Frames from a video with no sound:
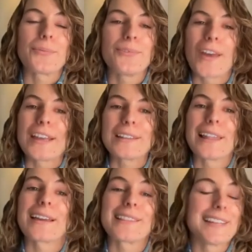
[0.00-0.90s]
a
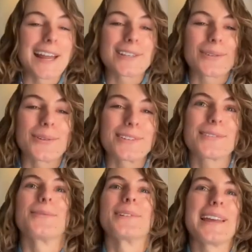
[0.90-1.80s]
fate like the
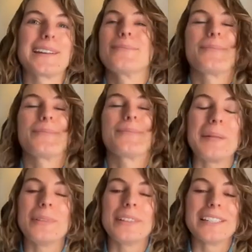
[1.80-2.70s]
dinosaurs or like the
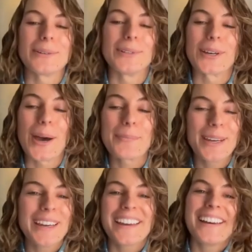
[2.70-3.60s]
people in Don't Look Up.
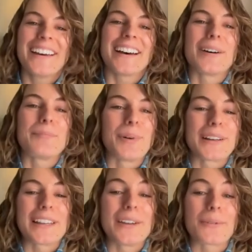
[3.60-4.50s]

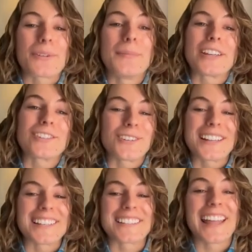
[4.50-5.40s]
But in order to make sure
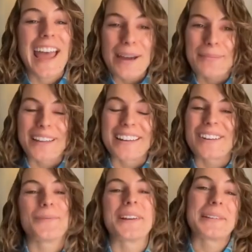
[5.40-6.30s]
that doesn't happen,
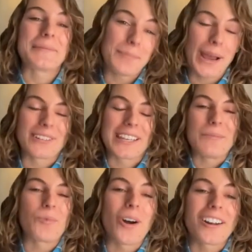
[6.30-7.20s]
we have to keep
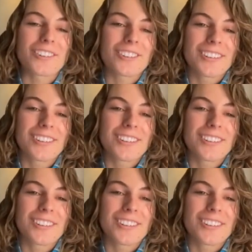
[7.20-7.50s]
watch.